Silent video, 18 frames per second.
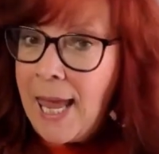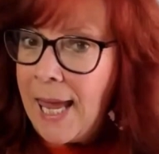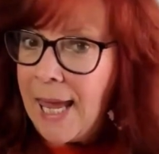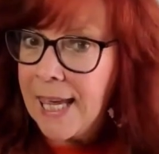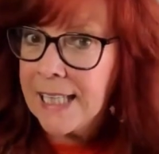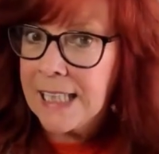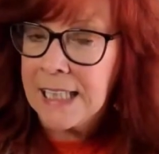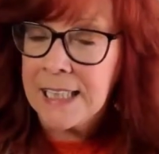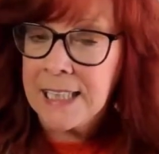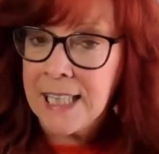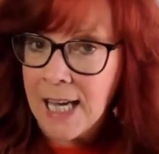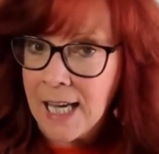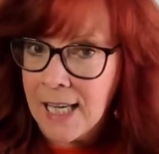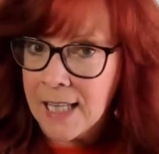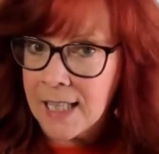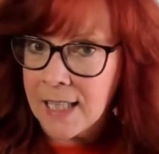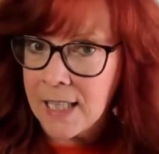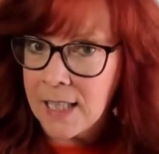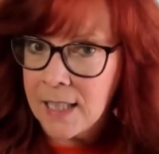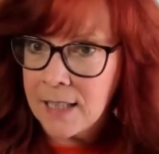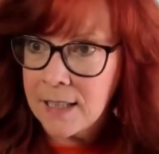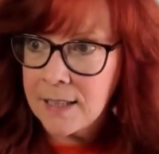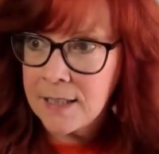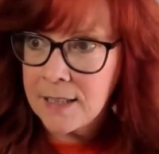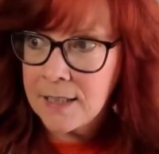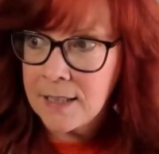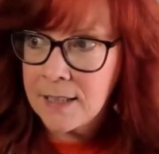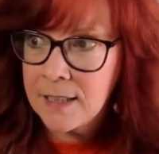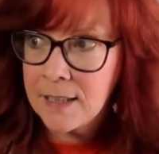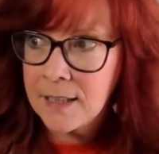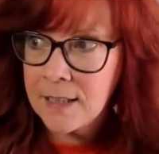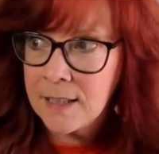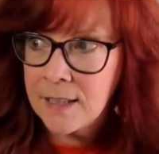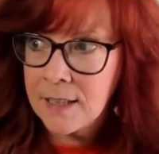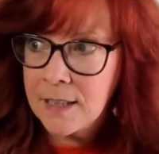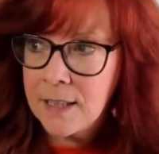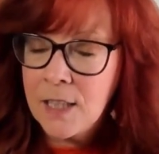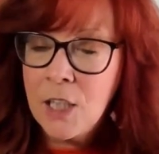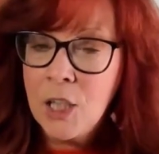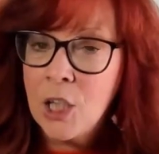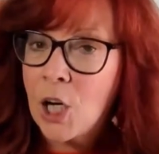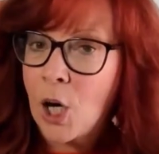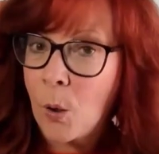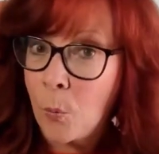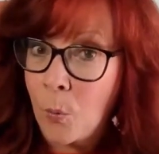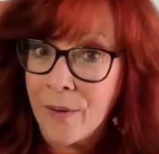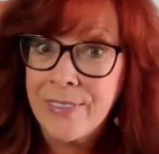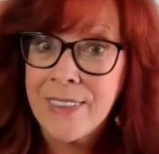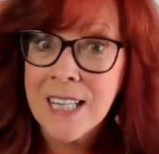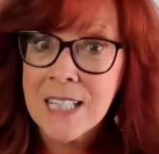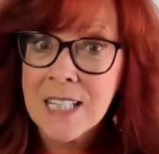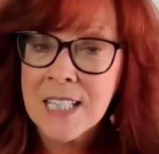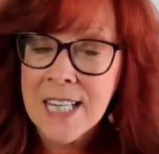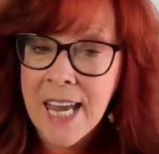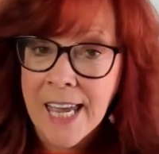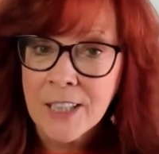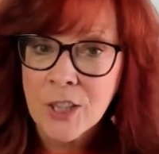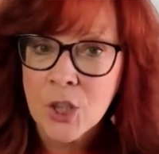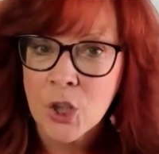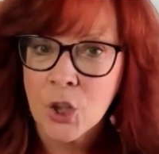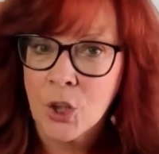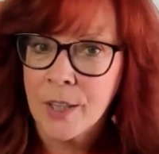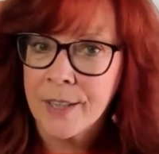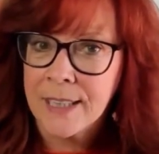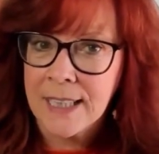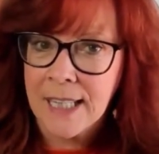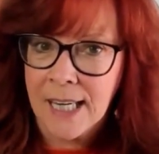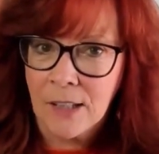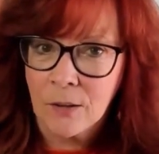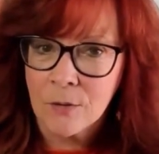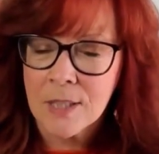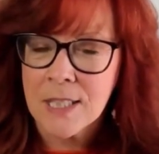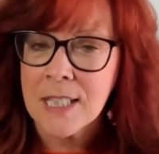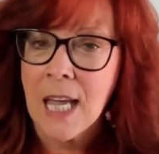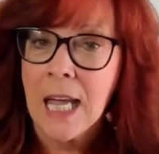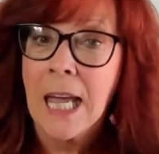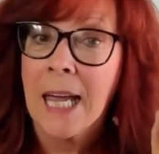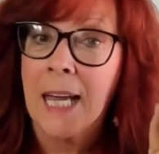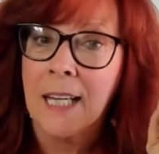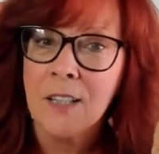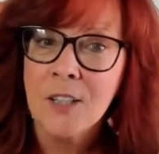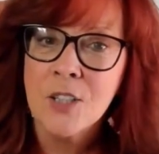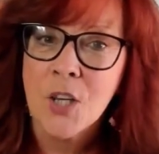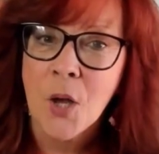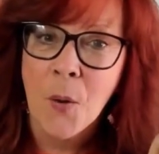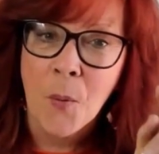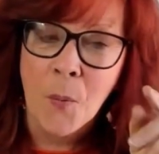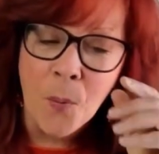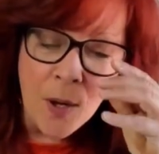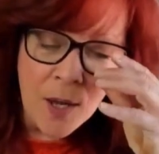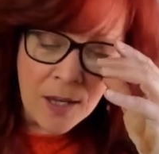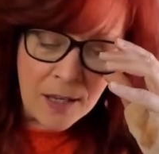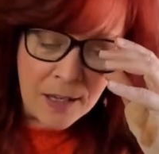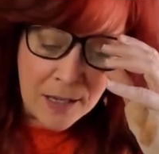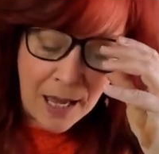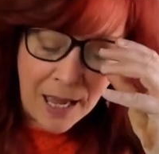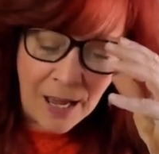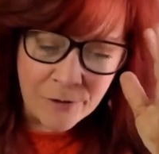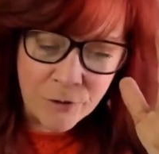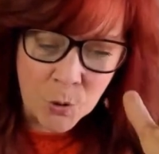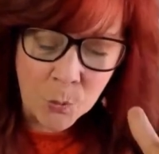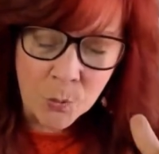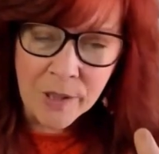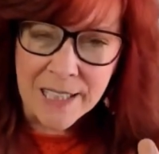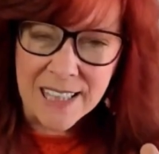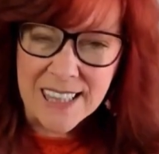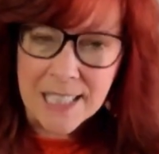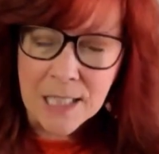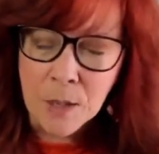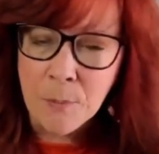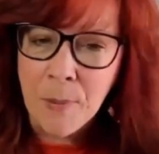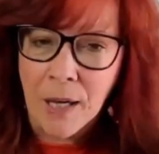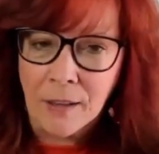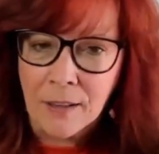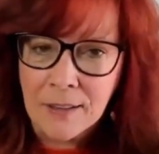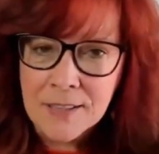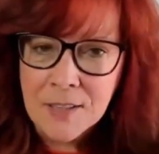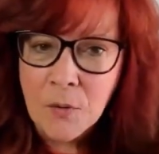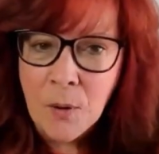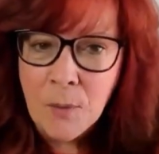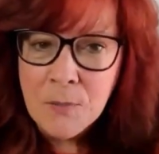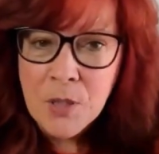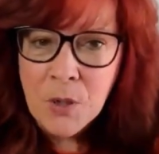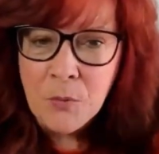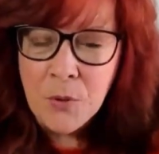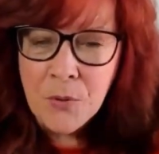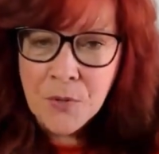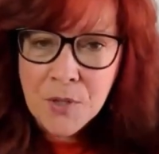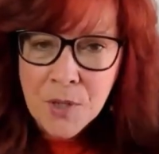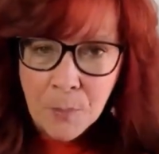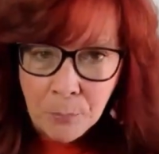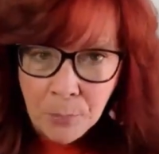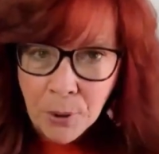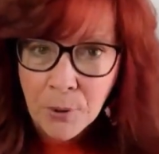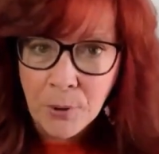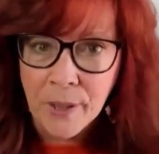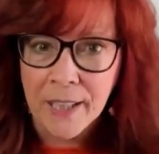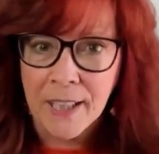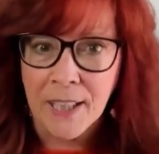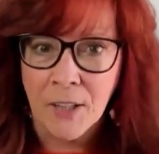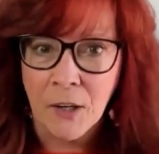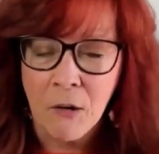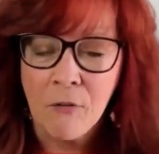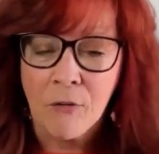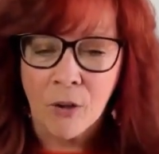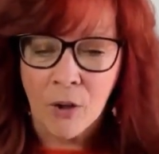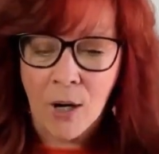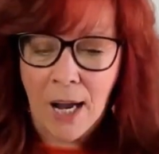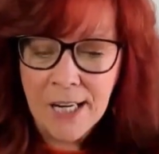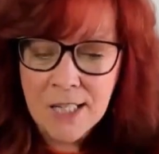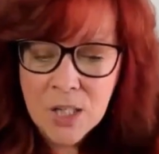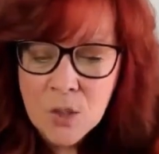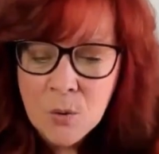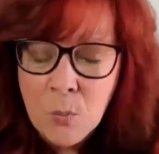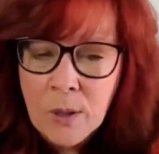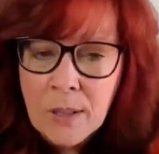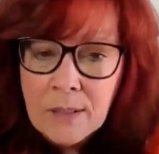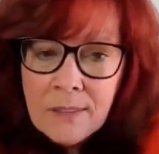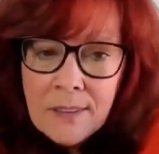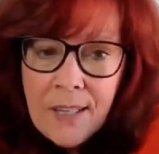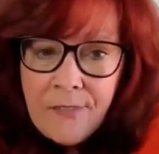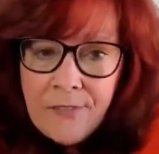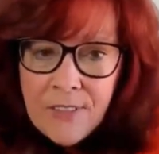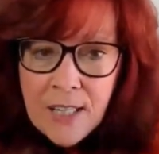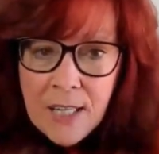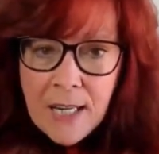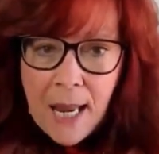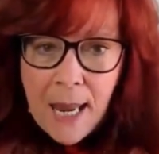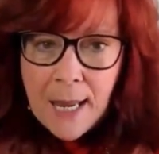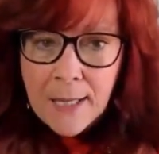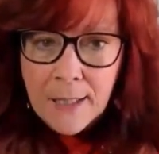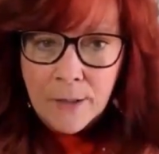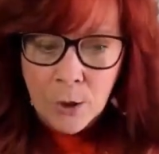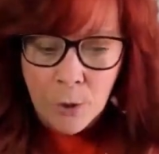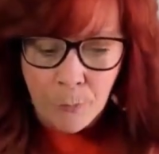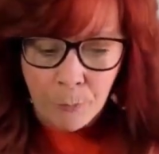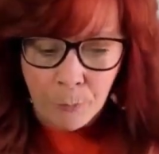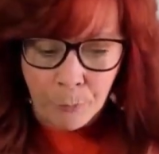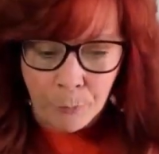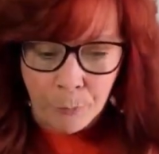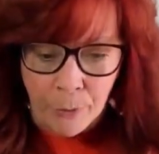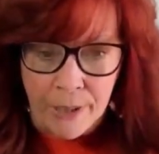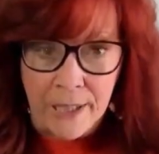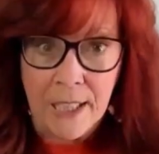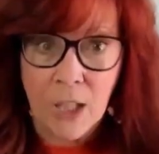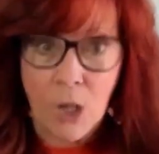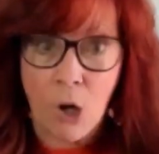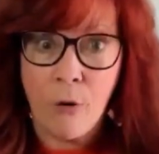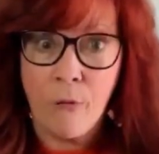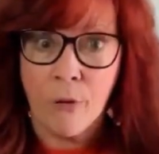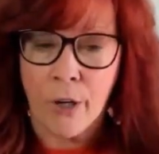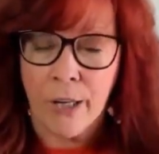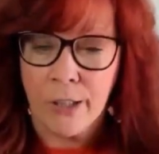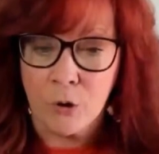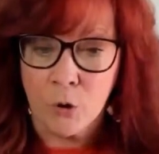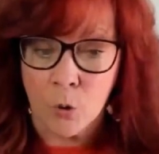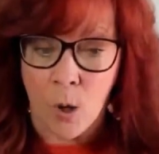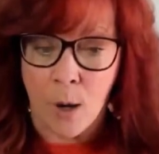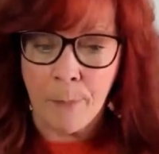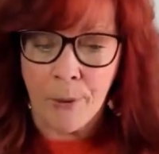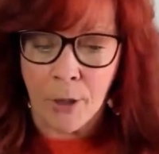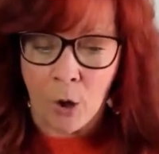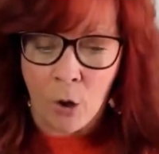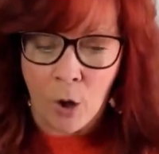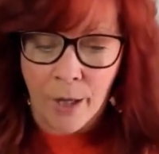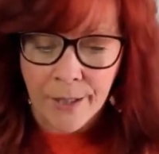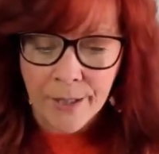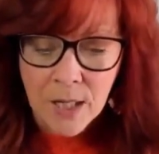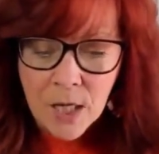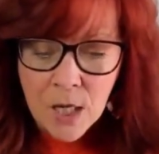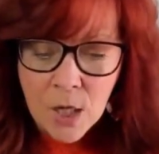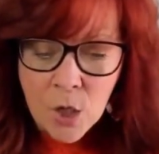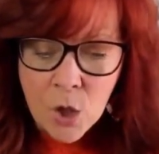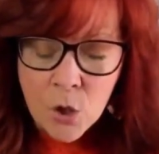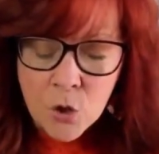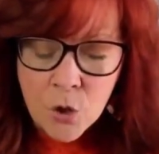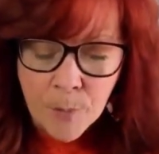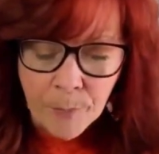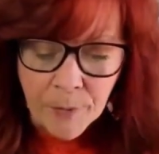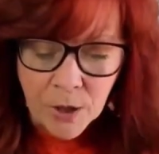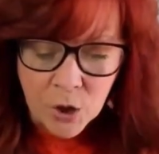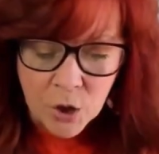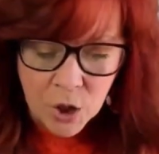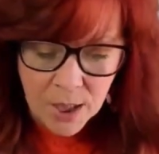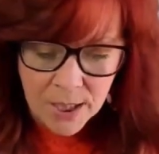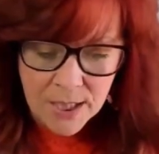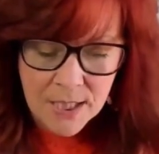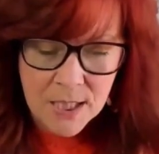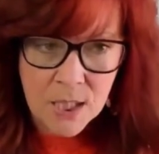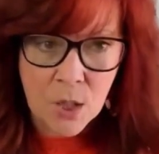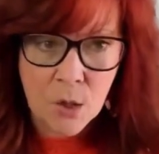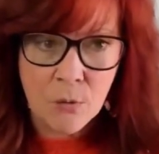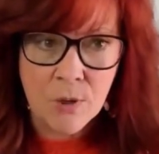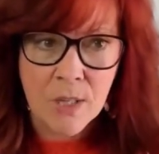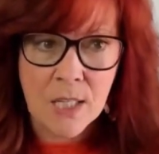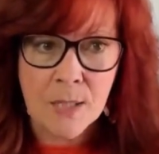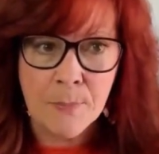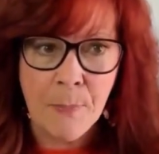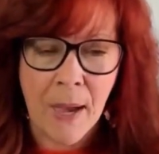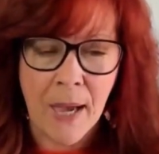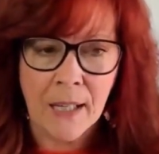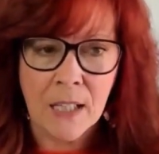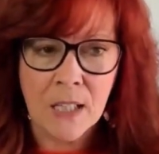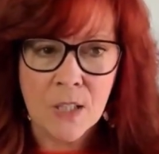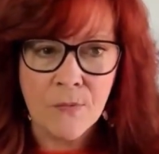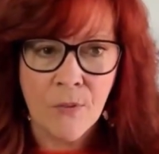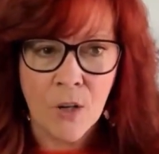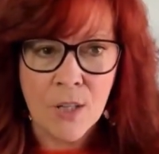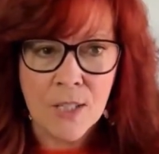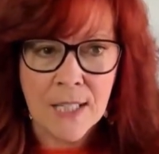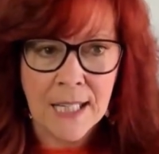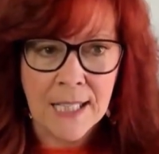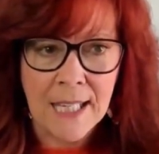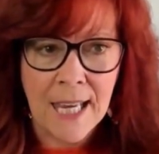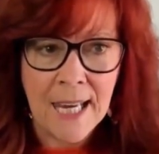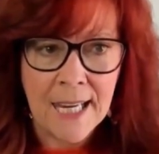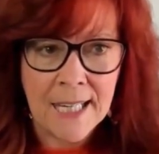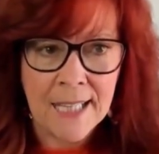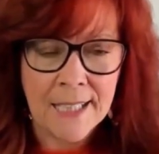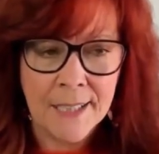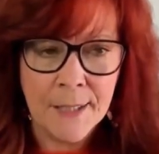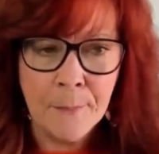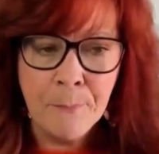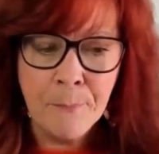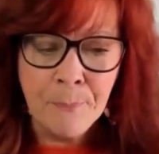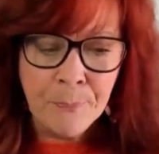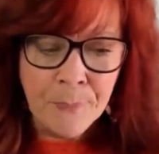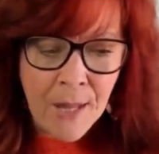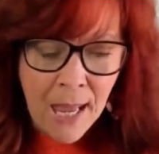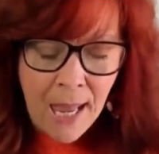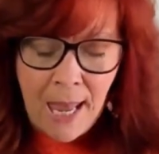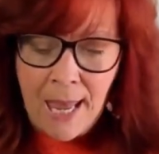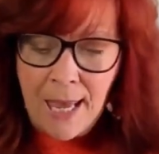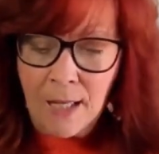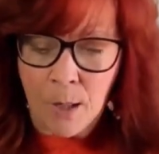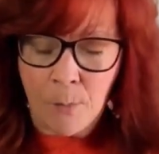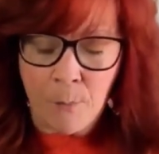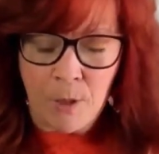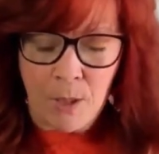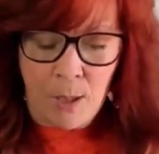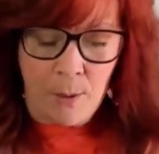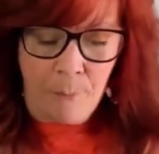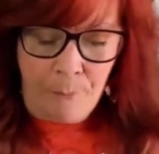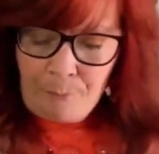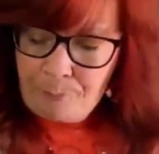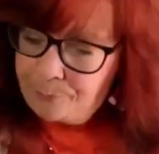And again, I want this texture on the outside, so I have to really think about it. So I'm so used to pulling it over. I just want to lift it and bring it over and drop it on. So I'm going to try to scoot this back as far as I can. And I'm going to